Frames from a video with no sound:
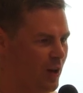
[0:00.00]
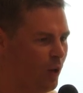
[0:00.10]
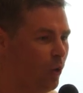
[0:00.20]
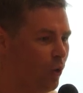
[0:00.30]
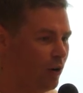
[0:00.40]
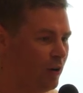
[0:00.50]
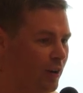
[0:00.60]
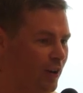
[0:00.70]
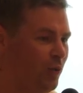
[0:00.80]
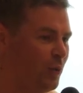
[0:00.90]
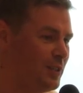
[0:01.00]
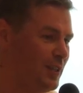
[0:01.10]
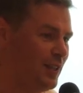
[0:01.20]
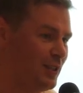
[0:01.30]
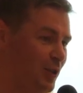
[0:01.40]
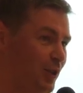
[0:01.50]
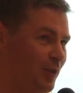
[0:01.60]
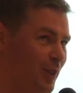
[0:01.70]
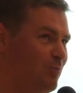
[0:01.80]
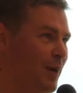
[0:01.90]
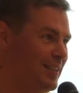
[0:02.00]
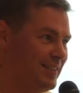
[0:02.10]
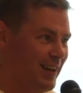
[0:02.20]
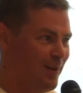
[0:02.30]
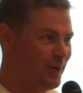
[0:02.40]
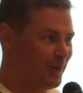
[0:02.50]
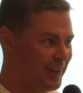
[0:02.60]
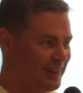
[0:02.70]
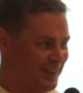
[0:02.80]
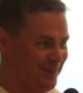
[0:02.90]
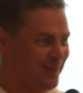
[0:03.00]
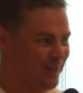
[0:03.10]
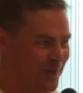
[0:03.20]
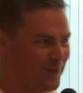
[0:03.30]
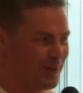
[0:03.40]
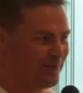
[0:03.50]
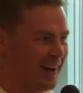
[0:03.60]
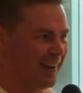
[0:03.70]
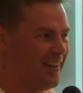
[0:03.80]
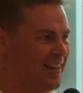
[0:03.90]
Or if we see it's not the best timing, we can just move them back.